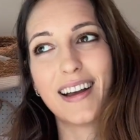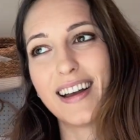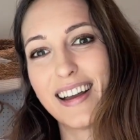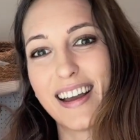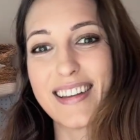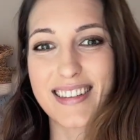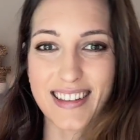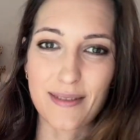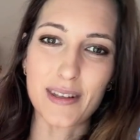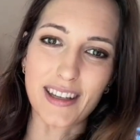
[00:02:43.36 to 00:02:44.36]
it
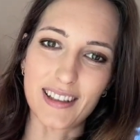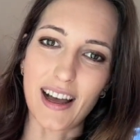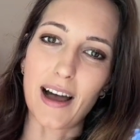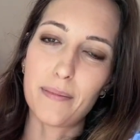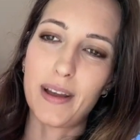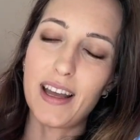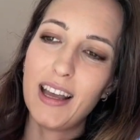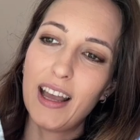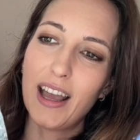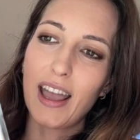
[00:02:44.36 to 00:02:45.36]
seems like a lot, but
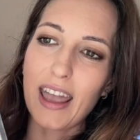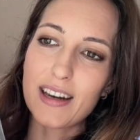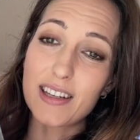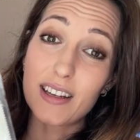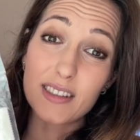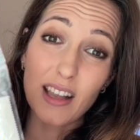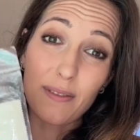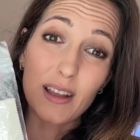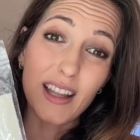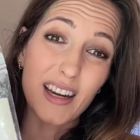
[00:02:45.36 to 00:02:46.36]
it does save
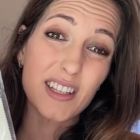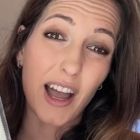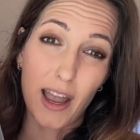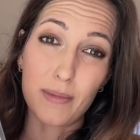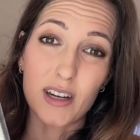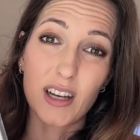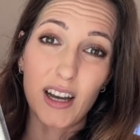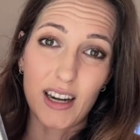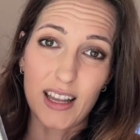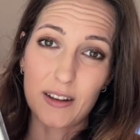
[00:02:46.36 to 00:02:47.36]
you a lot of time in
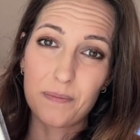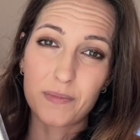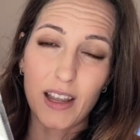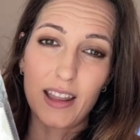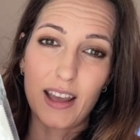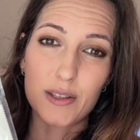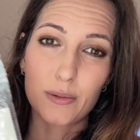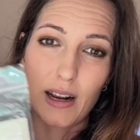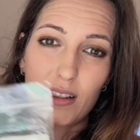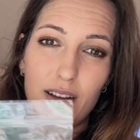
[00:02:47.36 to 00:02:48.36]
cutting, and that's
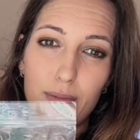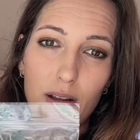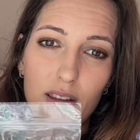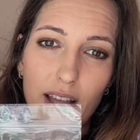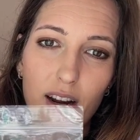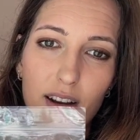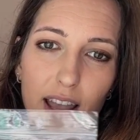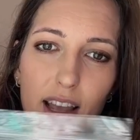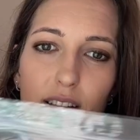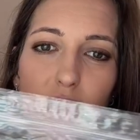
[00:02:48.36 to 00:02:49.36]
what I love about layer
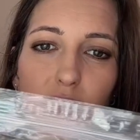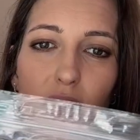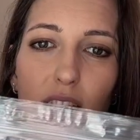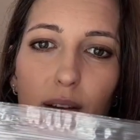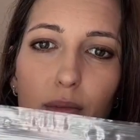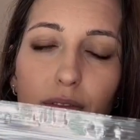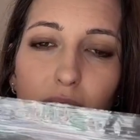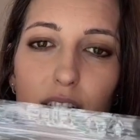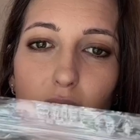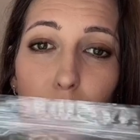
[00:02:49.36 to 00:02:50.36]
cakes. In
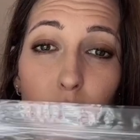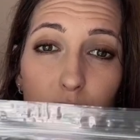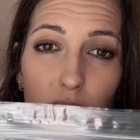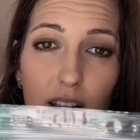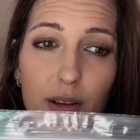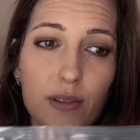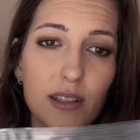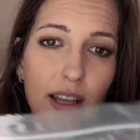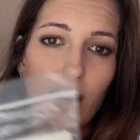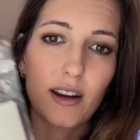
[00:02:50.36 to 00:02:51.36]
fact, I prefer to use a
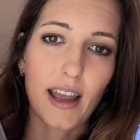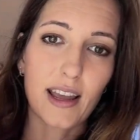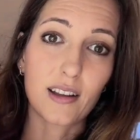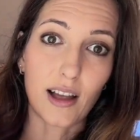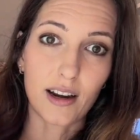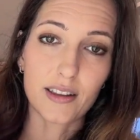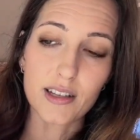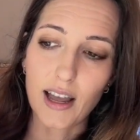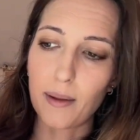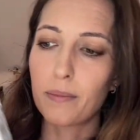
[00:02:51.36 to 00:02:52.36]
layer cake a lot of the
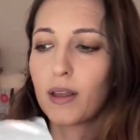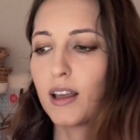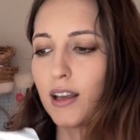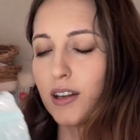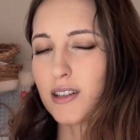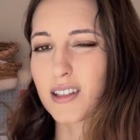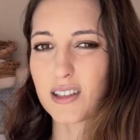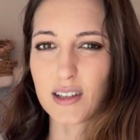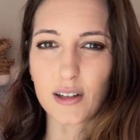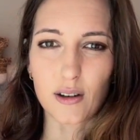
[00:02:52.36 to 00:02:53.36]
time, just
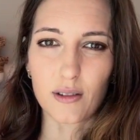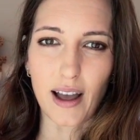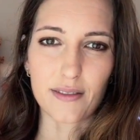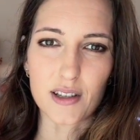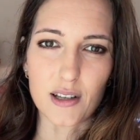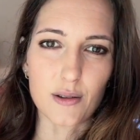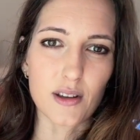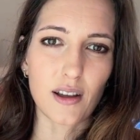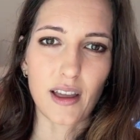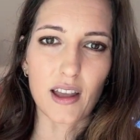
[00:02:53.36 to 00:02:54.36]
because you don't have to use
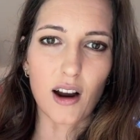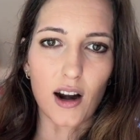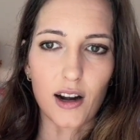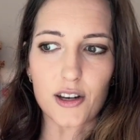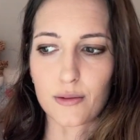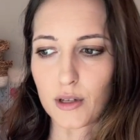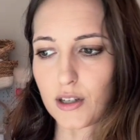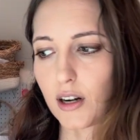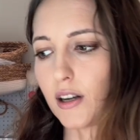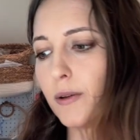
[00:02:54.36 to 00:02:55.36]
all that yardage and
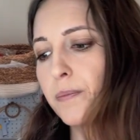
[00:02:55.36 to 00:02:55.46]
material.